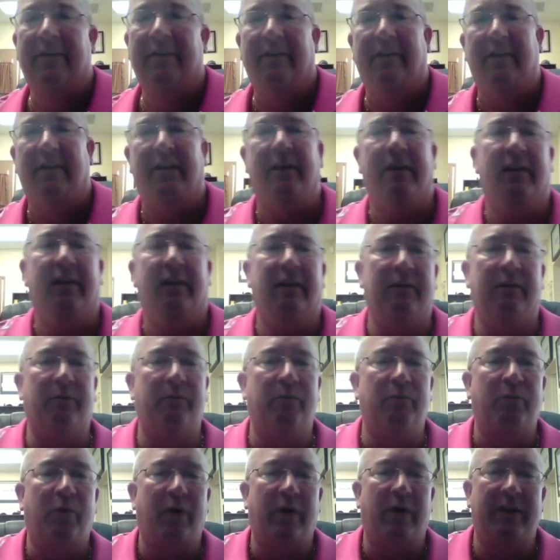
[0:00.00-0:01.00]

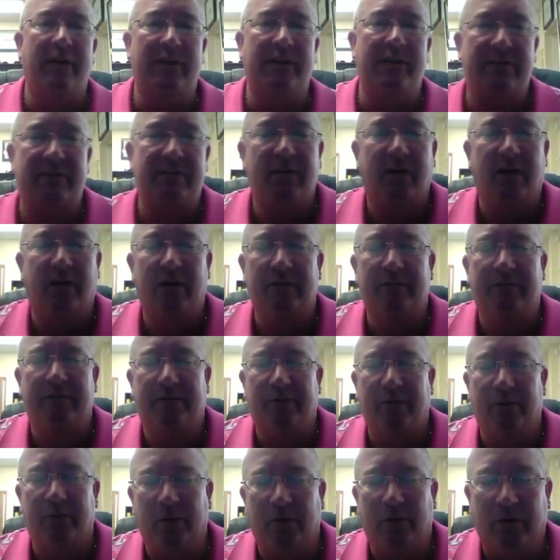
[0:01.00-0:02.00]
and what it has done
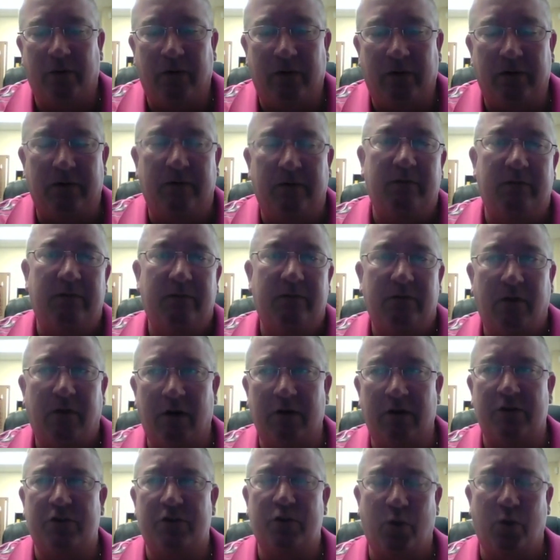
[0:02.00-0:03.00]
for
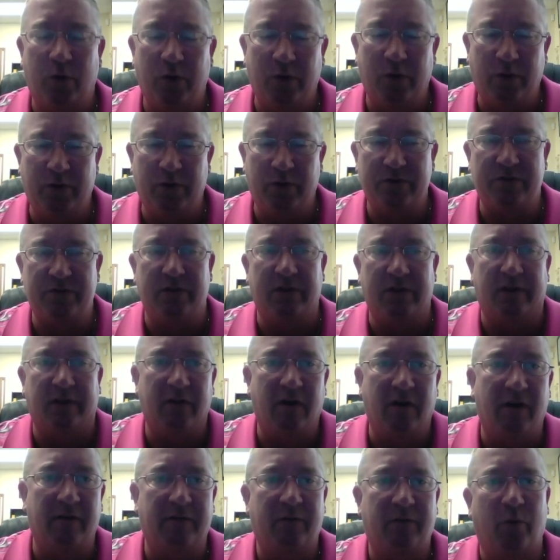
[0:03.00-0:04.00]
our soils and the
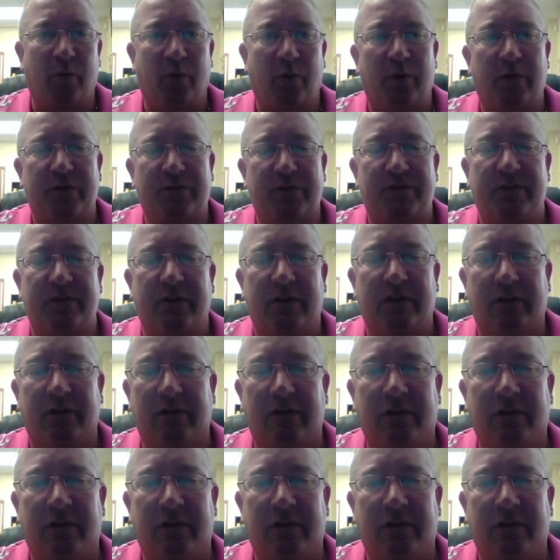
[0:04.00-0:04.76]
golf course and,